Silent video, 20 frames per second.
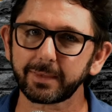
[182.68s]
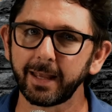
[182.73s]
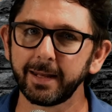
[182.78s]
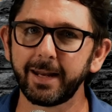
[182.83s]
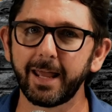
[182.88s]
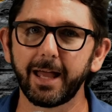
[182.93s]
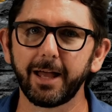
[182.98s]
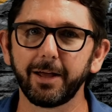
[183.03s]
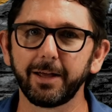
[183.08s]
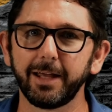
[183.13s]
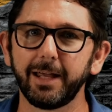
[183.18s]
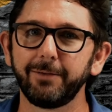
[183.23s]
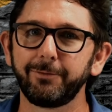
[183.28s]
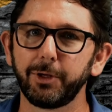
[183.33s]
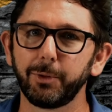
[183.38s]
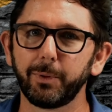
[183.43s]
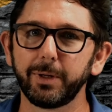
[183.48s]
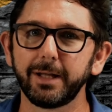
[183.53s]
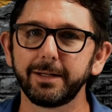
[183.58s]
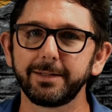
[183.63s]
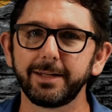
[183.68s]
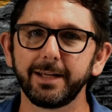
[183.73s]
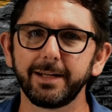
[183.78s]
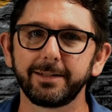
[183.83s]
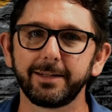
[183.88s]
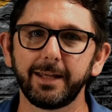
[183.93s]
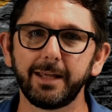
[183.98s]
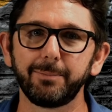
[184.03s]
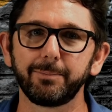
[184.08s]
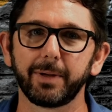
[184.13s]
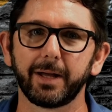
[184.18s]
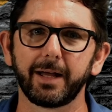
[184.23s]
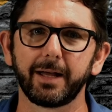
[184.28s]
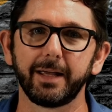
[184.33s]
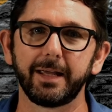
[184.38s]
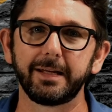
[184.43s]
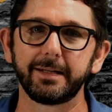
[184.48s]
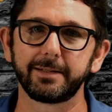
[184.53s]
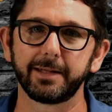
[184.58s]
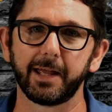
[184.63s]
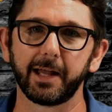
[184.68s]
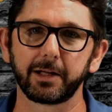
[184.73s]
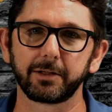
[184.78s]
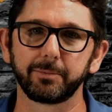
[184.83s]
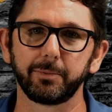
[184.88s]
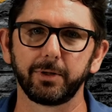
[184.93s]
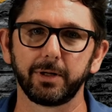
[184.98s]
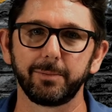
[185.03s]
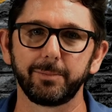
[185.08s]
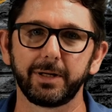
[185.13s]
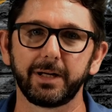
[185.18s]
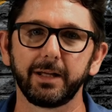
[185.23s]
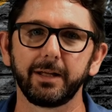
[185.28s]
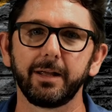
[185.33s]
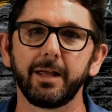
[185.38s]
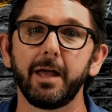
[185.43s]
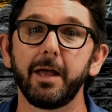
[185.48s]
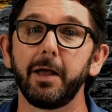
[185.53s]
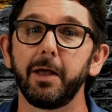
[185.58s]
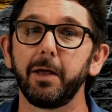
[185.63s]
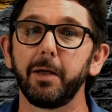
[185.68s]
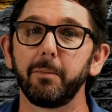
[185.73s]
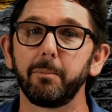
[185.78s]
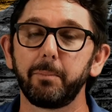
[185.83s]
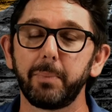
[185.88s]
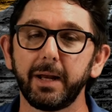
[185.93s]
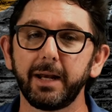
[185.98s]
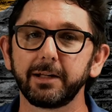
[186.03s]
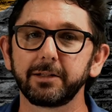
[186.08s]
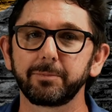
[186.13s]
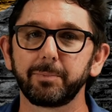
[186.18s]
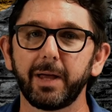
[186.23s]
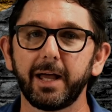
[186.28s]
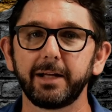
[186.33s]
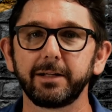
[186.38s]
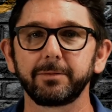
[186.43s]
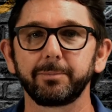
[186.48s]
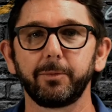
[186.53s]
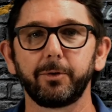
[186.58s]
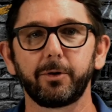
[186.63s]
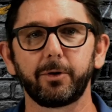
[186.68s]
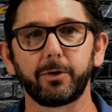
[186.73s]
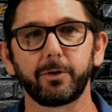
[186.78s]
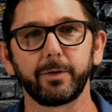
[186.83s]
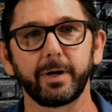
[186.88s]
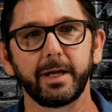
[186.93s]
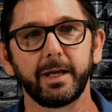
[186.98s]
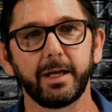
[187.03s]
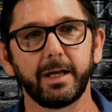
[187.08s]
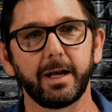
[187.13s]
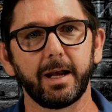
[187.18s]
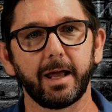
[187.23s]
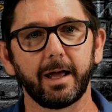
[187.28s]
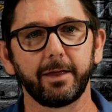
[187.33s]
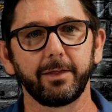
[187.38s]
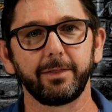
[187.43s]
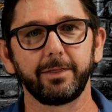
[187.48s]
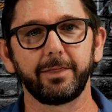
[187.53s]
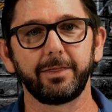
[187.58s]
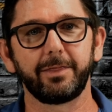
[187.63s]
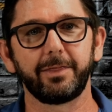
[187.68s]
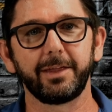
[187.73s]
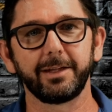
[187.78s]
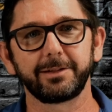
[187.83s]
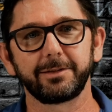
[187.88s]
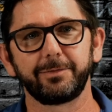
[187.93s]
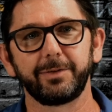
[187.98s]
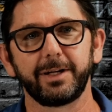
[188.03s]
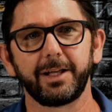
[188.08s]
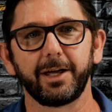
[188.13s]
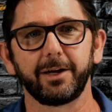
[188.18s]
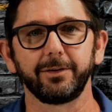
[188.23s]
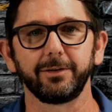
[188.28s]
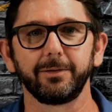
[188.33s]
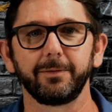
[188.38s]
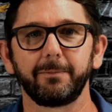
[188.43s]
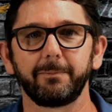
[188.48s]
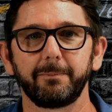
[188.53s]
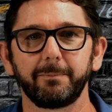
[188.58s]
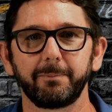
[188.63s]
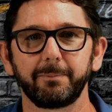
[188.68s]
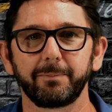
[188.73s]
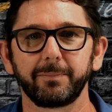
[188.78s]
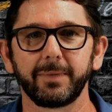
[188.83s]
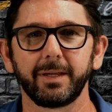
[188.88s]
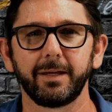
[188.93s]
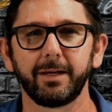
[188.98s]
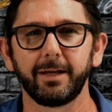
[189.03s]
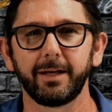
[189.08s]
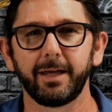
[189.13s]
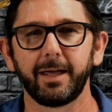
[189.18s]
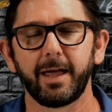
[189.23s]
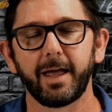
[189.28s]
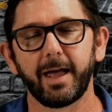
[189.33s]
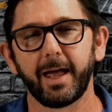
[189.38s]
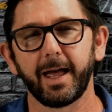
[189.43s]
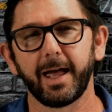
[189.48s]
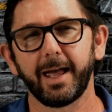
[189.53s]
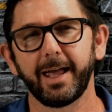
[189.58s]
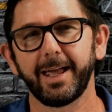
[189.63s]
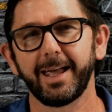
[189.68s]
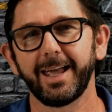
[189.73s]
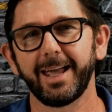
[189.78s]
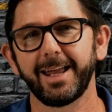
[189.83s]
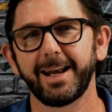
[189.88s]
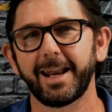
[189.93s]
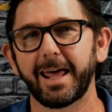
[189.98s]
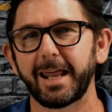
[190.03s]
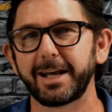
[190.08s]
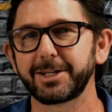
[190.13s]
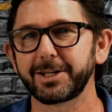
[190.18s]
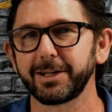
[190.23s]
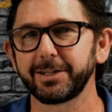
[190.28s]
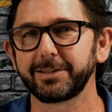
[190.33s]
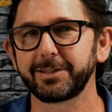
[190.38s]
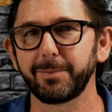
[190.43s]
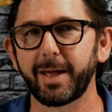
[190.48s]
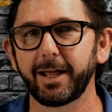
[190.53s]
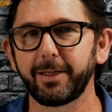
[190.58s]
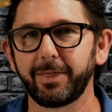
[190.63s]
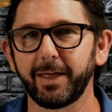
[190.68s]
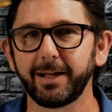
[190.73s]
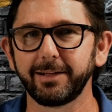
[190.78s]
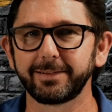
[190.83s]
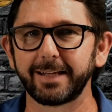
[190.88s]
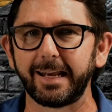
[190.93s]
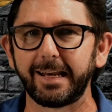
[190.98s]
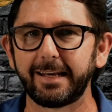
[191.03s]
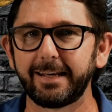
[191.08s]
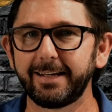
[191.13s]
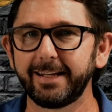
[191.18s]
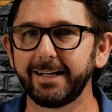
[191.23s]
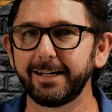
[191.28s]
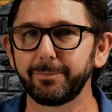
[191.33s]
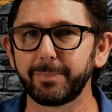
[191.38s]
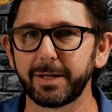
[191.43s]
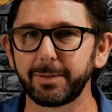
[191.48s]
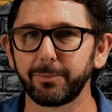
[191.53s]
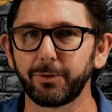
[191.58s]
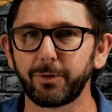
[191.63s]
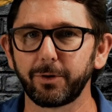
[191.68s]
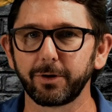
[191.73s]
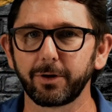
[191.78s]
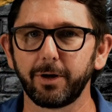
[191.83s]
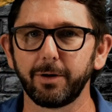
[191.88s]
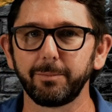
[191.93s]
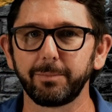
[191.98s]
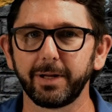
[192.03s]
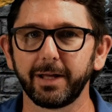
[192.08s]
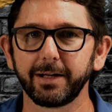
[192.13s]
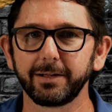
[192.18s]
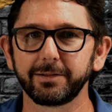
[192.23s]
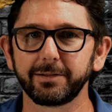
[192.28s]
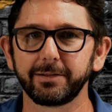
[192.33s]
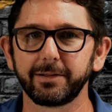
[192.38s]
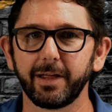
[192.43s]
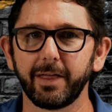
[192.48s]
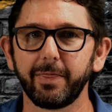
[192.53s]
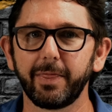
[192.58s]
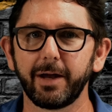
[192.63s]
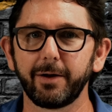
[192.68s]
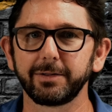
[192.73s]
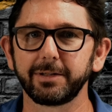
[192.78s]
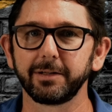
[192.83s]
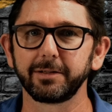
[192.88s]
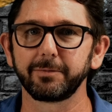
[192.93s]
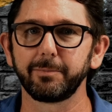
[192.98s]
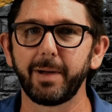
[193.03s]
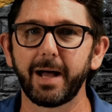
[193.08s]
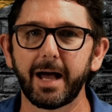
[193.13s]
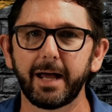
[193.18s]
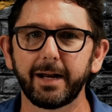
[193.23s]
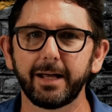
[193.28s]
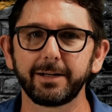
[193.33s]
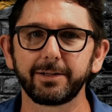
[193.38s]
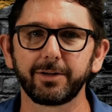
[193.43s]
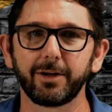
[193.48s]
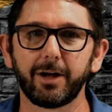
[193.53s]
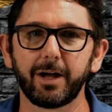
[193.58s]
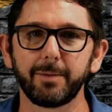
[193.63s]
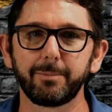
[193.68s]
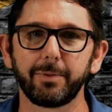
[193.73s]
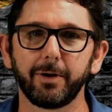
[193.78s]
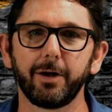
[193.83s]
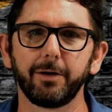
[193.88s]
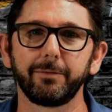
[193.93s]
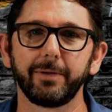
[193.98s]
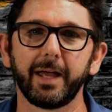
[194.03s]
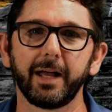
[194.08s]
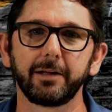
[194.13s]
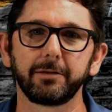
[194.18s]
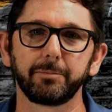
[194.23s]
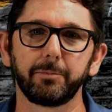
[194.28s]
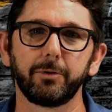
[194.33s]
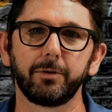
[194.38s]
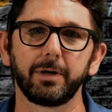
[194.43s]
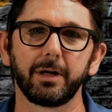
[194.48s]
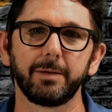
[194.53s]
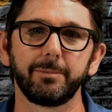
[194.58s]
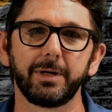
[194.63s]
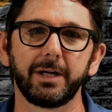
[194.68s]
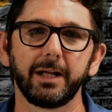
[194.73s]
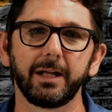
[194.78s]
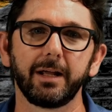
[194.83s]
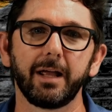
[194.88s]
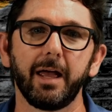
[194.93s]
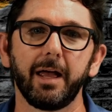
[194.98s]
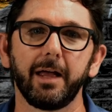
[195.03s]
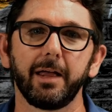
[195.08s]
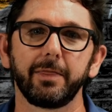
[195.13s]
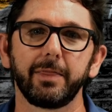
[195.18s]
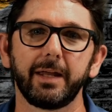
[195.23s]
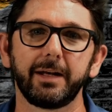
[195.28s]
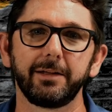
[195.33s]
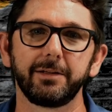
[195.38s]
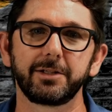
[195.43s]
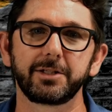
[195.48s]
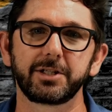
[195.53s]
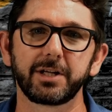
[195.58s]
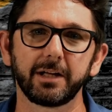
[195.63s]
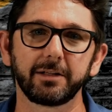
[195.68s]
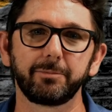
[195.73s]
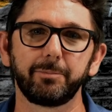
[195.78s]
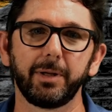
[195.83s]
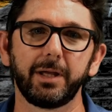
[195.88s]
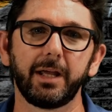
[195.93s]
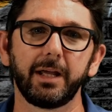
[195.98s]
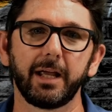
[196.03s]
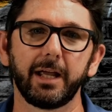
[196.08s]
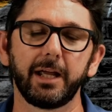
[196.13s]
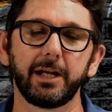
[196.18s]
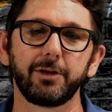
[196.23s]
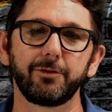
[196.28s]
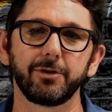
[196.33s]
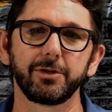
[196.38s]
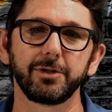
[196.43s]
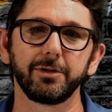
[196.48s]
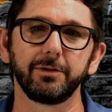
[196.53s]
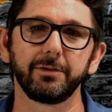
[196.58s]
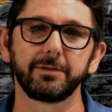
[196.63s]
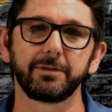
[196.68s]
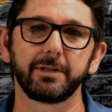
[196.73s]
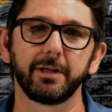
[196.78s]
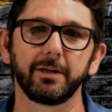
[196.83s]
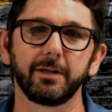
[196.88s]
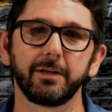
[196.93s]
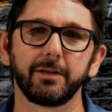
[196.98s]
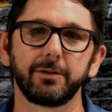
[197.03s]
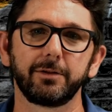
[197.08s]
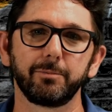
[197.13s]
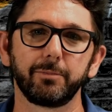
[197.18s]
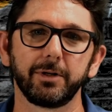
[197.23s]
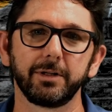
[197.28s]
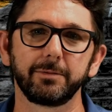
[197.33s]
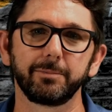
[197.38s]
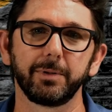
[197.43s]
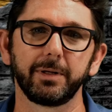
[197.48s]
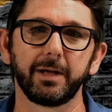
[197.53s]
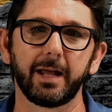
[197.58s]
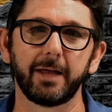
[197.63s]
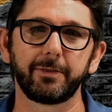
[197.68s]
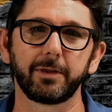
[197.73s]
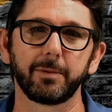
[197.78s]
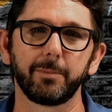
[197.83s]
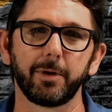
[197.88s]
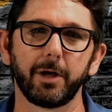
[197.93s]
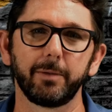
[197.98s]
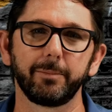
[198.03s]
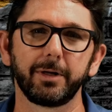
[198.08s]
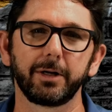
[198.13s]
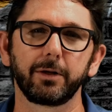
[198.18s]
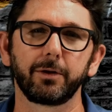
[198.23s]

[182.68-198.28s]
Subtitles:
Now, if you want to dig deeper into export limiting, Ben explains more in this video. And just to make things a little bit more complex, there is a smarter type of export limiting that is just being introduced to Brisbane at the moment